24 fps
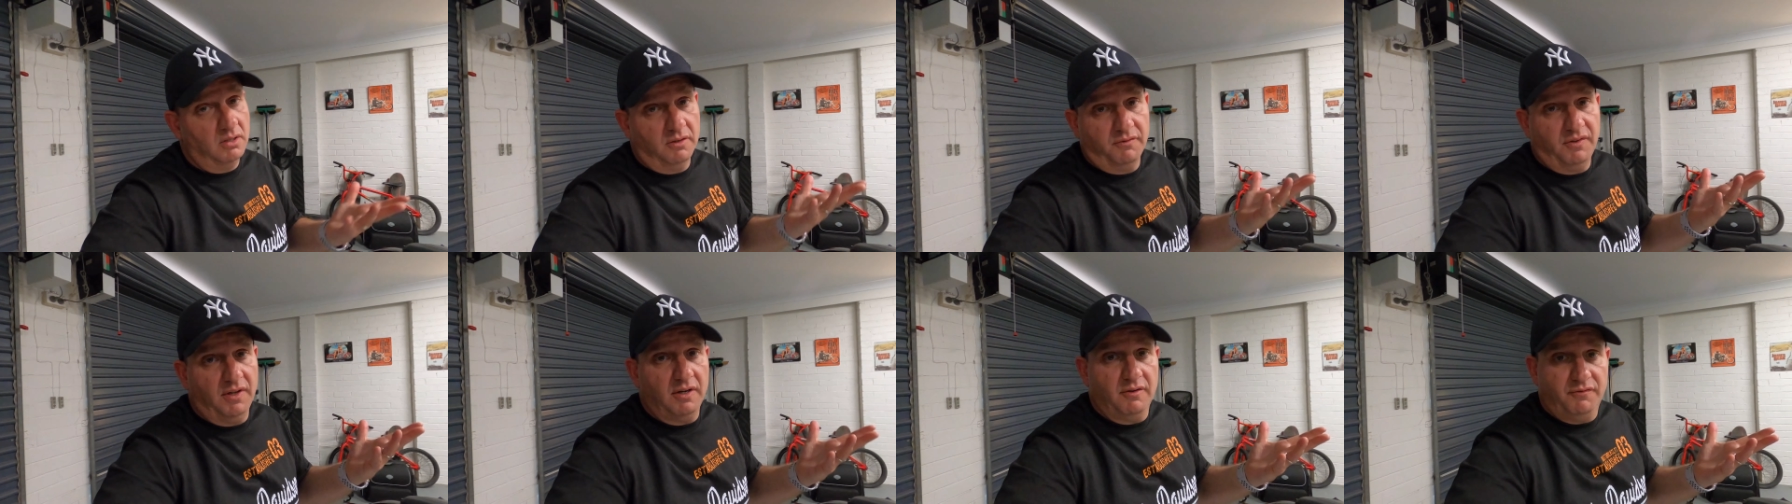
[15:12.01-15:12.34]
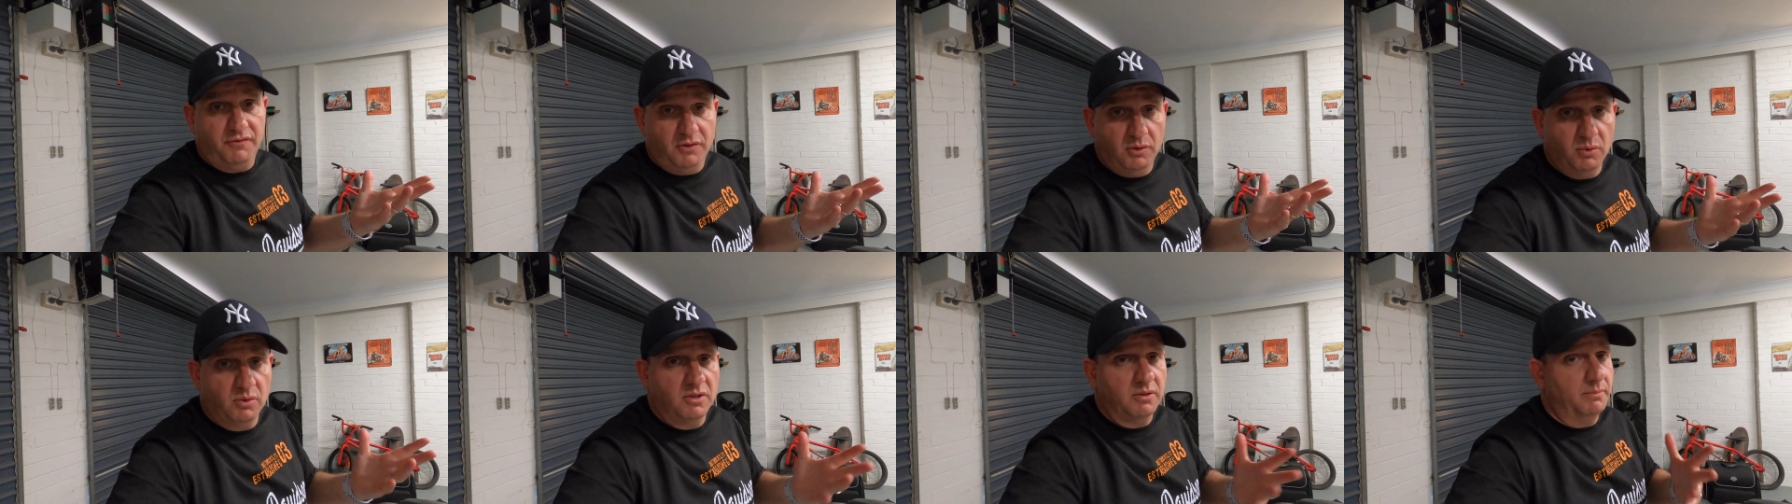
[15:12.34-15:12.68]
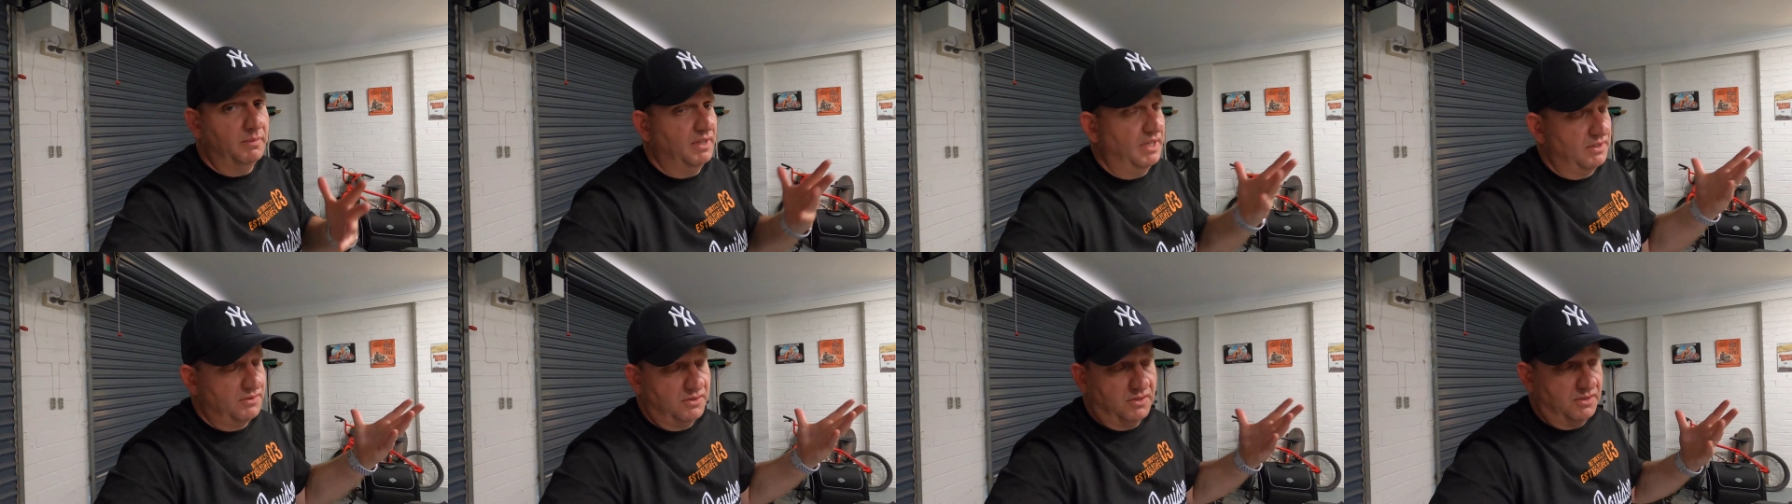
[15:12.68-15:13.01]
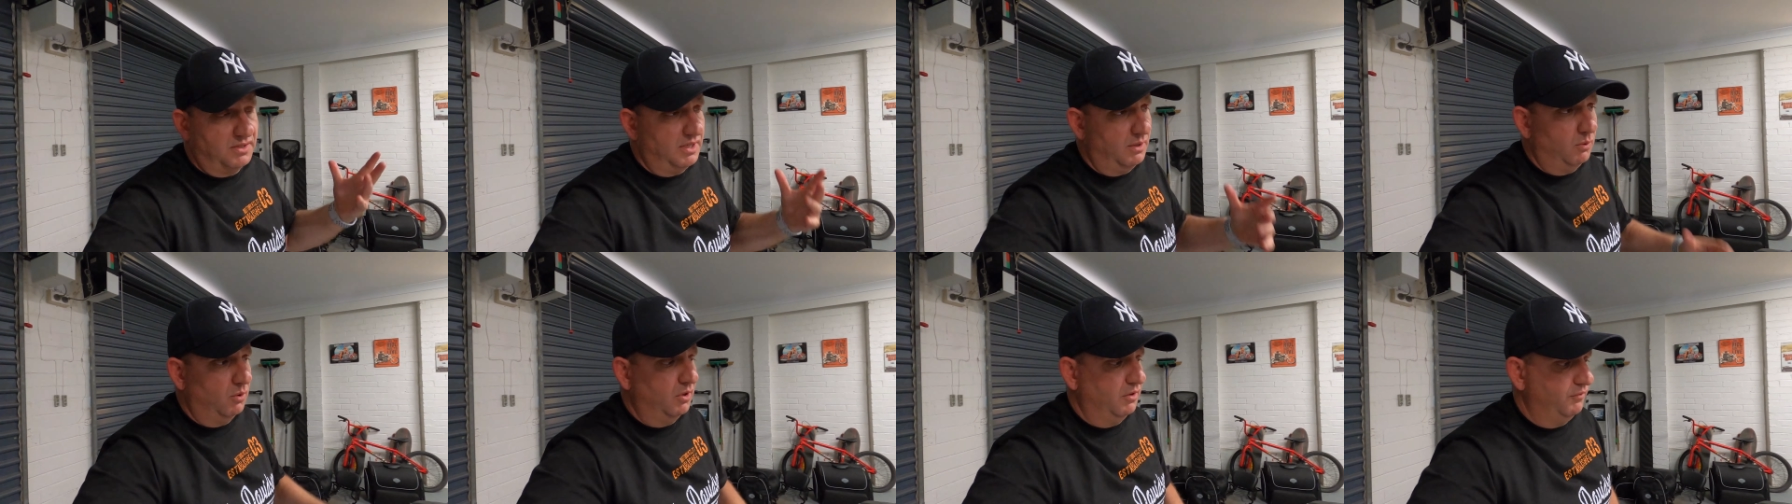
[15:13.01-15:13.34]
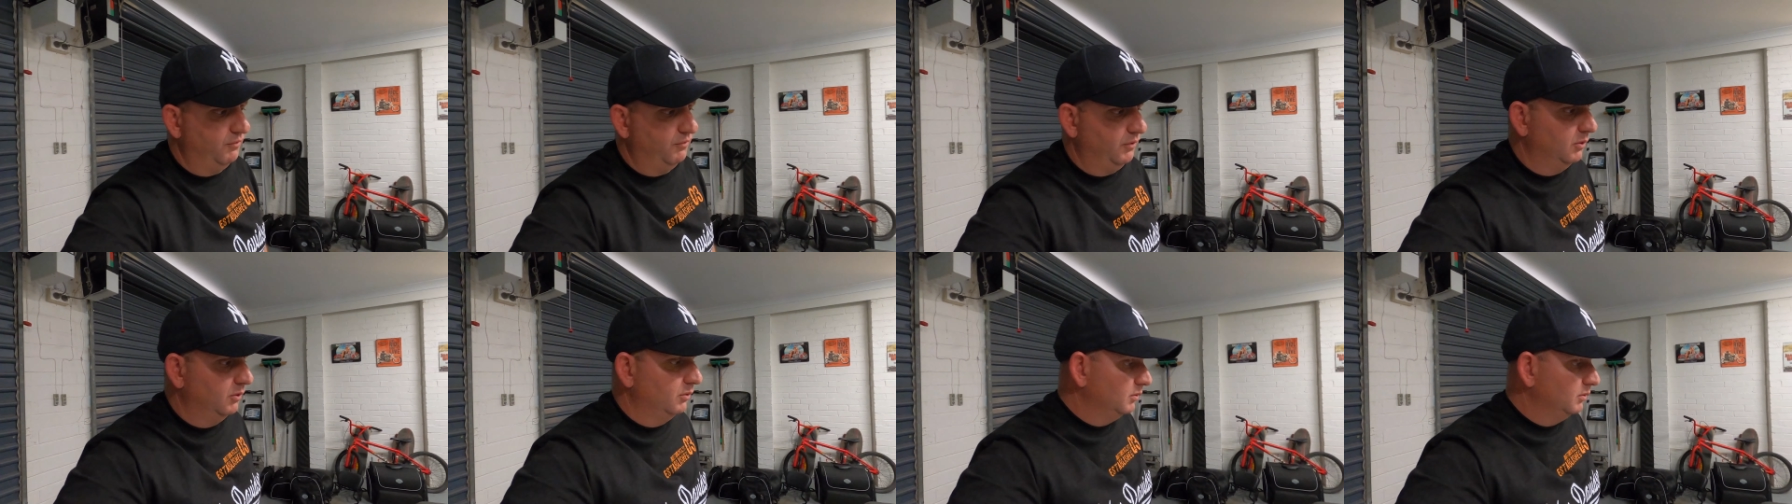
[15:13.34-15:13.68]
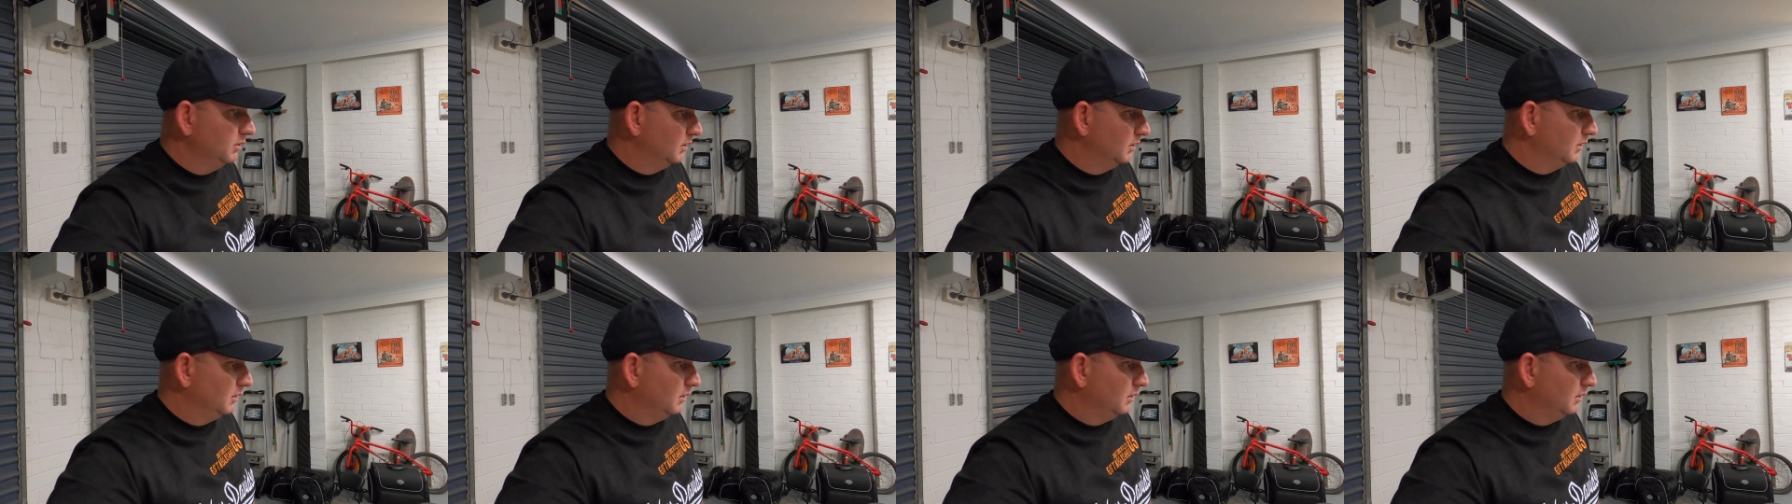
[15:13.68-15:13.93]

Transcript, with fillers: I've had a few of them, and that's just how I feel.